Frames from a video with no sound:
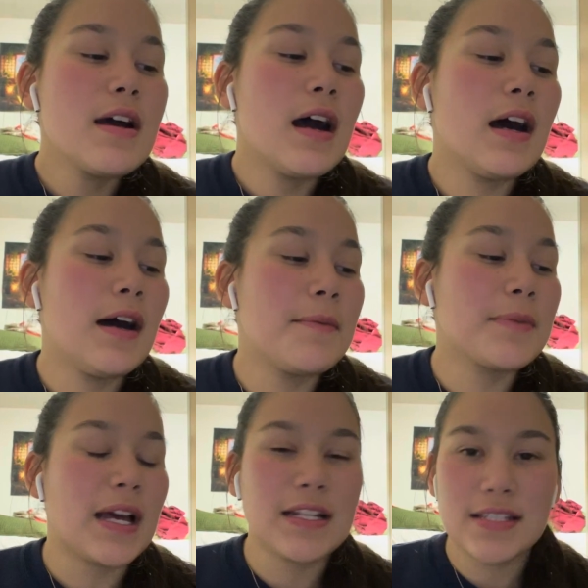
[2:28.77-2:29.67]

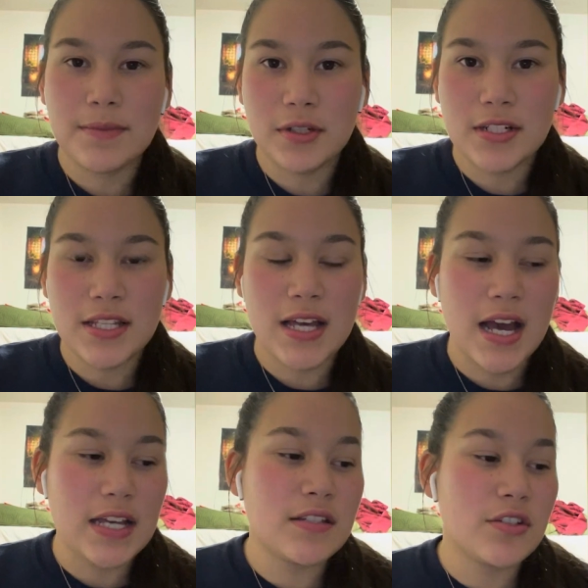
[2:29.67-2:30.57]
Kind of similar to
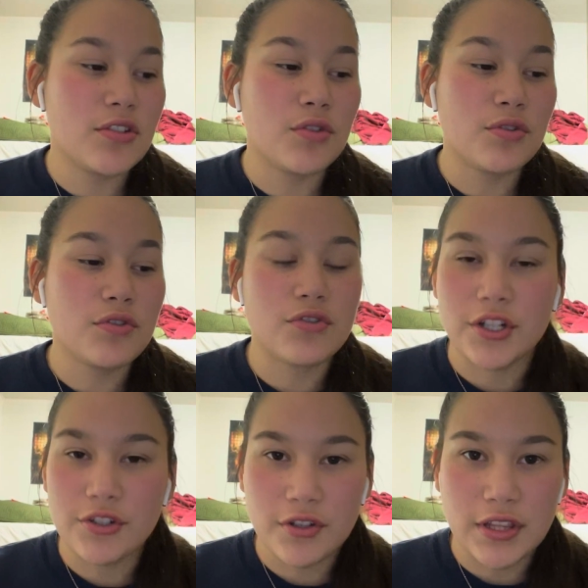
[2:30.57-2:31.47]
that is the social
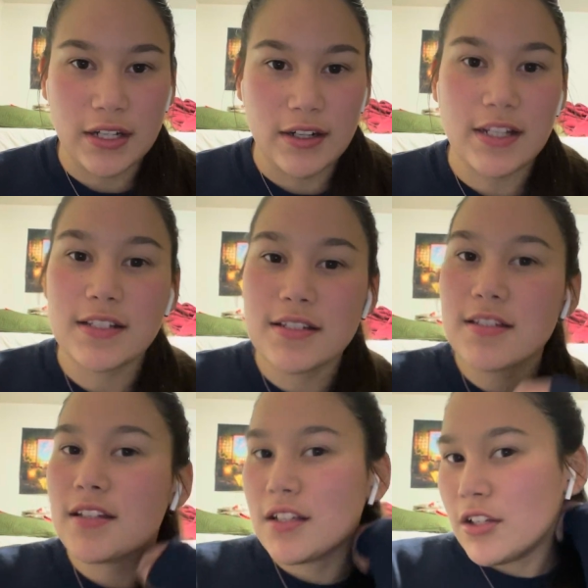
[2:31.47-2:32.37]
structure
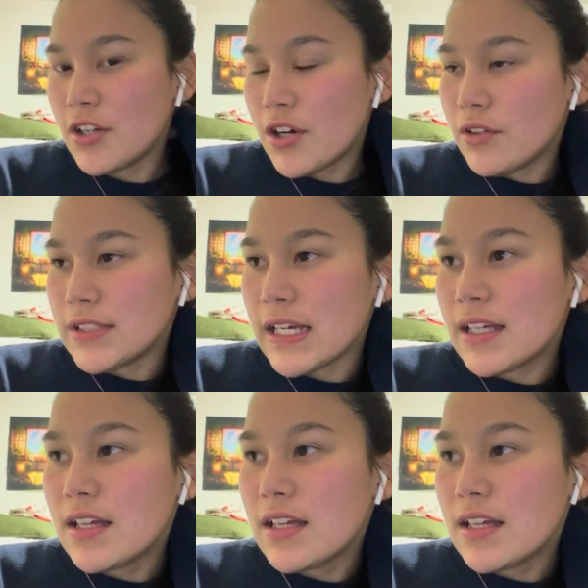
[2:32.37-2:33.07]
theories, the